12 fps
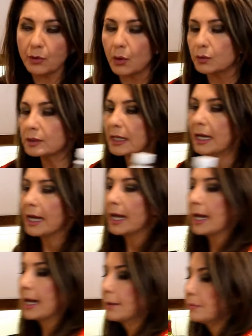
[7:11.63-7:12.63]
rose.
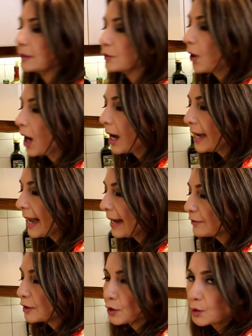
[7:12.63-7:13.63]
So I
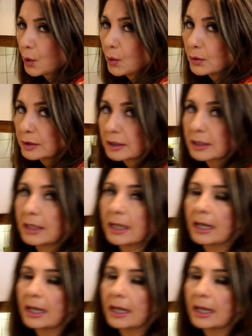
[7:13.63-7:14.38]
have soaked